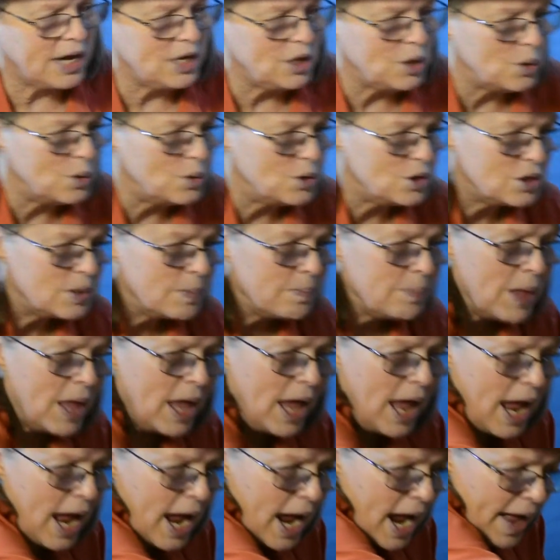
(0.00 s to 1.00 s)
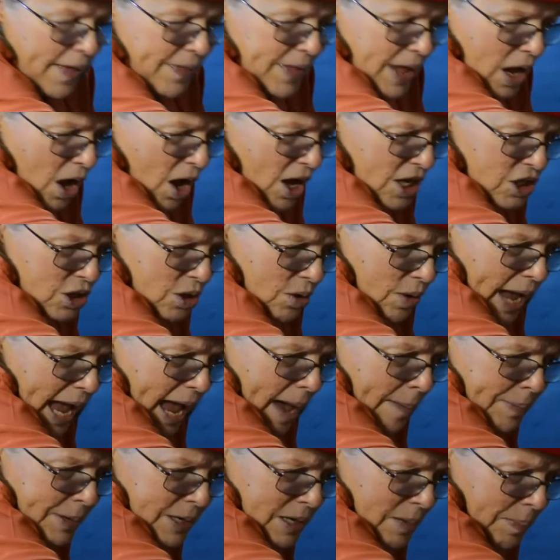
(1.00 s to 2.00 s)
use, and they also
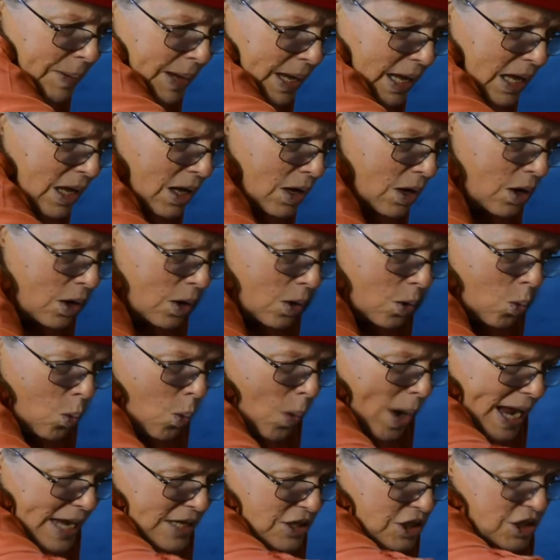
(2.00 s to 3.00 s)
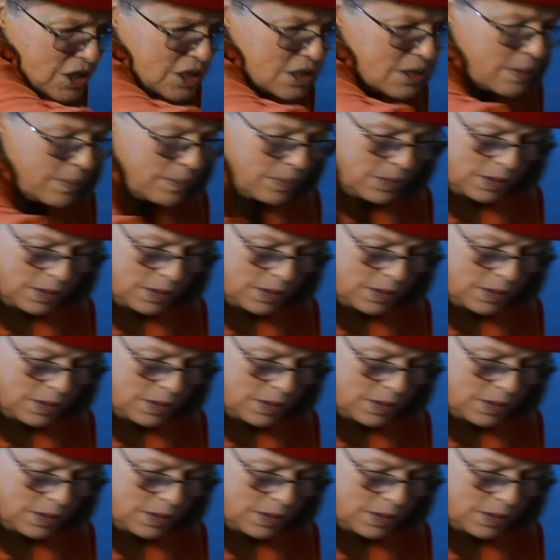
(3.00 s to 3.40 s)
happen to be Wiss,